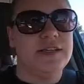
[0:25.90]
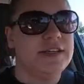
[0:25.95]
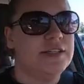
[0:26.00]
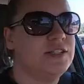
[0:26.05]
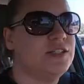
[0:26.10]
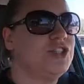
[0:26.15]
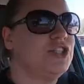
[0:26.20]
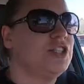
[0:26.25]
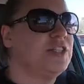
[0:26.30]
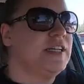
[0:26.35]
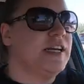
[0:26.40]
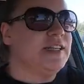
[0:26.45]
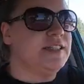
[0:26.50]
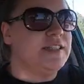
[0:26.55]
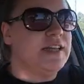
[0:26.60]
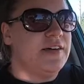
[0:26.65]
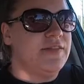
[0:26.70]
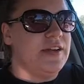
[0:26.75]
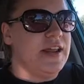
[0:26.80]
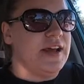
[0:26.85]
It's just nice
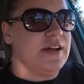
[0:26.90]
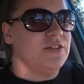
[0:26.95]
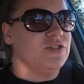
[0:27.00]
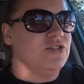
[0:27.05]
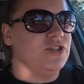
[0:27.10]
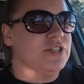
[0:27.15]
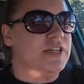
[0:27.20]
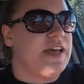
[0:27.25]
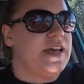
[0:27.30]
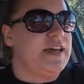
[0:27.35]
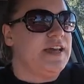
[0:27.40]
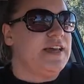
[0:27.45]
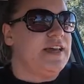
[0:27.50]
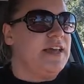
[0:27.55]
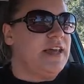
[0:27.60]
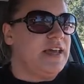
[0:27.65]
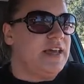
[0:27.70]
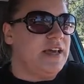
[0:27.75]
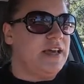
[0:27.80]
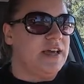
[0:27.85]
to have an extra
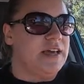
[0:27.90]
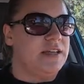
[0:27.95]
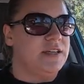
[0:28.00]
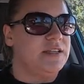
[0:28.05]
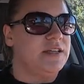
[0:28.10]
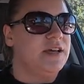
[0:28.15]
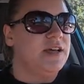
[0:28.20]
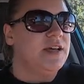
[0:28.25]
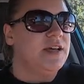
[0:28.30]
day, and